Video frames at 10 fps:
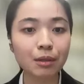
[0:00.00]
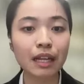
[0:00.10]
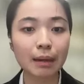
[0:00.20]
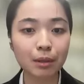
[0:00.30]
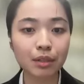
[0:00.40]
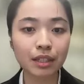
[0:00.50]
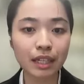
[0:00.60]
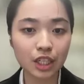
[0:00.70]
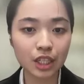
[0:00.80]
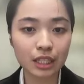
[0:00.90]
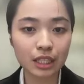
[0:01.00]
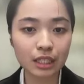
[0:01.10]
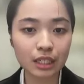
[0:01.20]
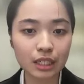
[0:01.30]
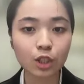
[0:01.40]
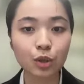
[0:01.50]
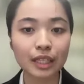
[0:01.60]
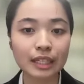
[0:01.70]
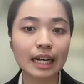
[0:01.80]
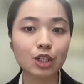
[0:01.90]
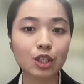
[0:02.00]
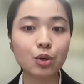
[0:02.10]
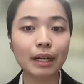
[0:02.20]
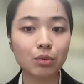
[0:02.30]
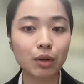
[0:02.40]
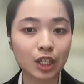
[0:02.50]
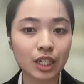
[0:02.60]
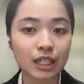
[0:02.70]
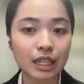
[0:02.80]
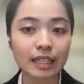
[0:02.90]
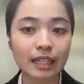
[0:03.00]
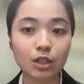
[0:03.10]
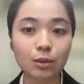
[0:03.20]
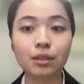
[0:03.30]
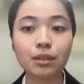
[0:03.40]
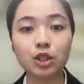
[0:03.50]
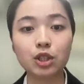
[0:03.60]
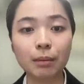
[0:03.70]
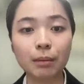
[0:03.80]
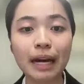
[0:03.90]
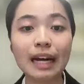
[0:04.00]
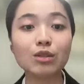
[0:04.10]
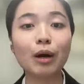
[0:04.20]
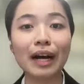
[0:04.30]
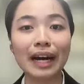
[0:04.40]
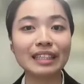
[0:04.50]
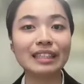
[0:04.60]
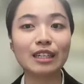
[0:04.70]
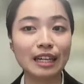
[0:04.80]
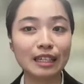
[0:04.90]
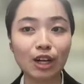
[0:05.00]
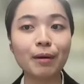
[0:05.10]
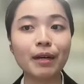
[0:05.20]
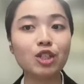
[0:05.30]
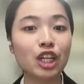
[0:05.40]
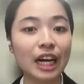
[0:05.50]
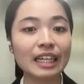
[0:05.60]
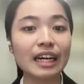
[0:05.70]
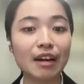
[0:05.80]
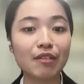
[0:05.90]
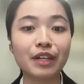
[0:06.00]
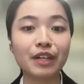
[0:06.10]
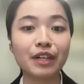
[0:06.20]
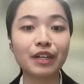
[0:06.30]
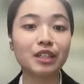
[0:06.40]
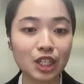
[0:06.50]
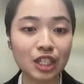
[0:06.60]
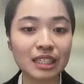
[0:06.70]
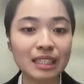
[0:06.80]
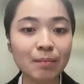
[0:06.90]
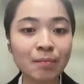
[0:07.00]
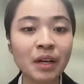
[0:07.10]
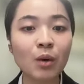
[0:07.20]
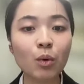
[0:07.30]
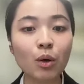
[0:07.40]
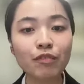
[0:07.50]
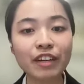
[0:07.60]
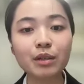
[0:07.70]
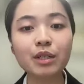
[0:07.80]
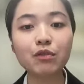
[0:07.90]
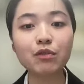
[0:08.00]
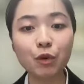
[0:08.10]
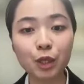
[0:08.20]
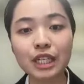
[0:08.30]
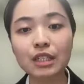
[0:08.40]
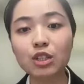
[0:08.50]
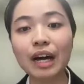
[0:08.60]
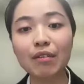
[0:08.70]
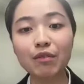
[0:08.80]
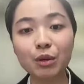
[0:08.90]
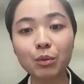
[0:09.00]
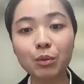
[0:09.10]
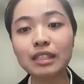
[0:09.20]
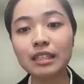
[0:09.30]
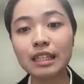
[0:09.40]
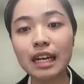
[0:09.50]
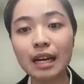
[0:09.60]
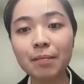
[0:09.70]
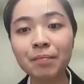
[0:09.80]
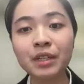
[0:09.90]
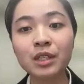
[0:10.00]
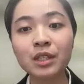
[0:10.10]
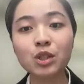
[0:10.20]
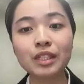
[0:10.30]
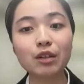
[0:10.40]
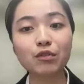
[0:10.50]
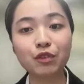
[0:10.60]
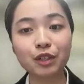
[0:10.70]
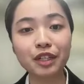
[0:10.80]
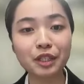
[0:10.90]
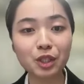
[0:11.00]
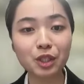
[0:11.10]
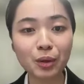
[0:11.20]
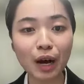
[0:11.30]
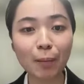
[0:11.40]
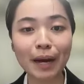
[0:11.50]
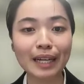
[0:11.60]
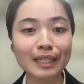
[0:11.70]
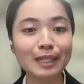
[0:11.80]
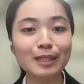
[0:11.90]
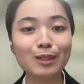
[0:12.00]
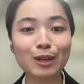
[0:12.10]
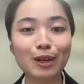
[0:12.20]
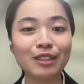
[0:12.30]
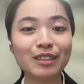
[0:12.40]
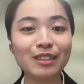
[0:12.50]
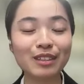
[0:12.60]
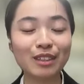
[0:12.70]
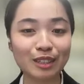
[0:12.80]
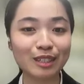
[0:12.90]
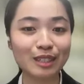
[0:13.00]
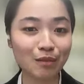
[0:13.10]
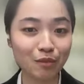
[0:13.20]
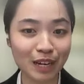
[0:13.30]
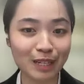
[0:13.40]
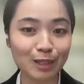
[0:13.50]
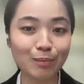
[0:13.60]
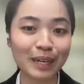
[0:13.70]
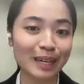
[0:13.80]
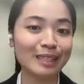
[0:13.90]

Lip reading: capital labor relations, transnational migration, and entrepreneurship, as well as today's topic, China-Africa relations. We're very fortunate to have her with us today. So without further ado, I'll pass it to Dr. Ding Fei